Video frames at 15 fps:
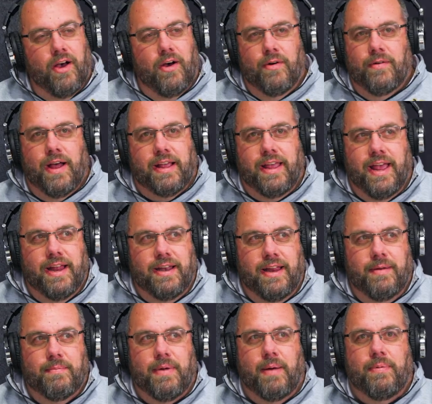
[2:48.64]
No, I can't
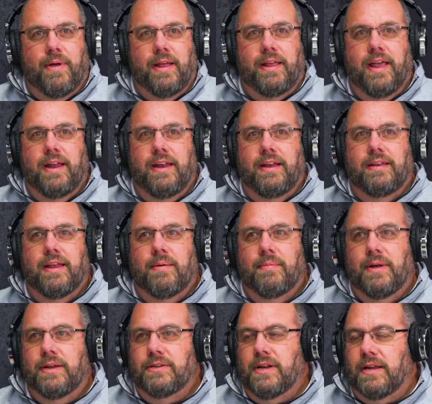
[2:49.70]
eat. I probably can't eat that
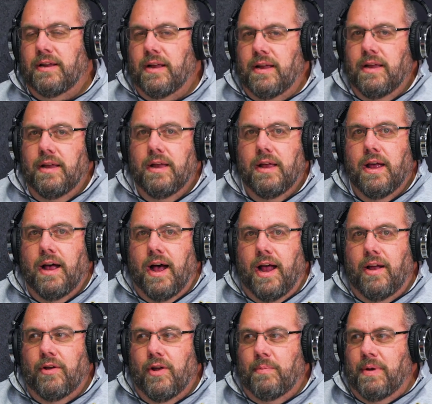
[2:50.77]
much. I
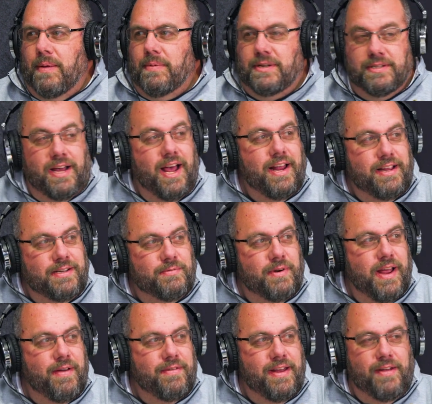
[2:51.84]
don't know, but I'm excited because we're
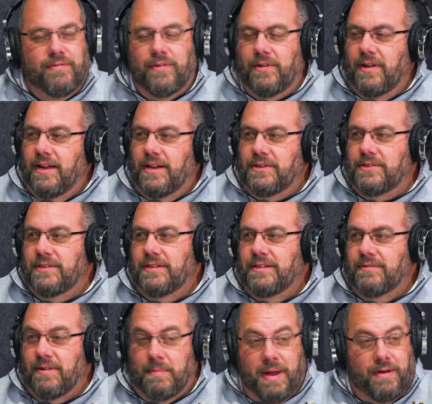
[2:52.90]
having that for lunch.
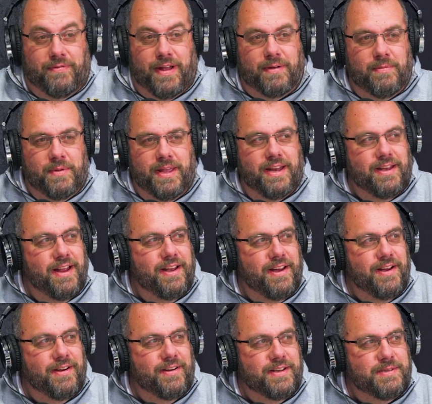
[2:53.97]
Matter of fact, when we get done
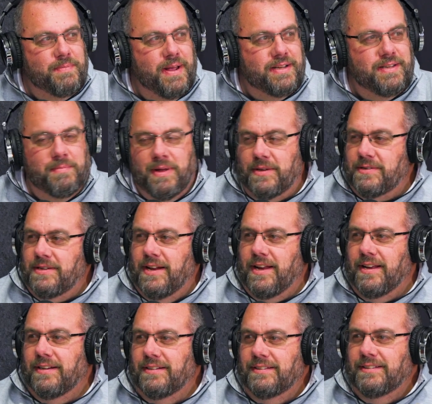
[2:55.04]
here, it's Maxi Melt
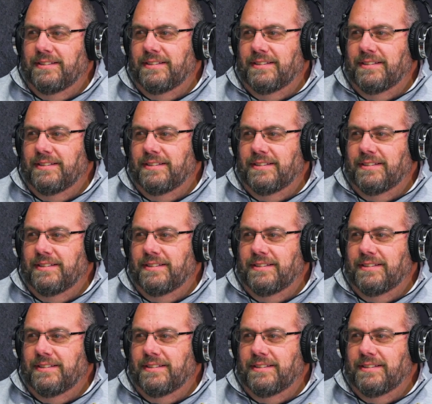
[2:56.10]
City.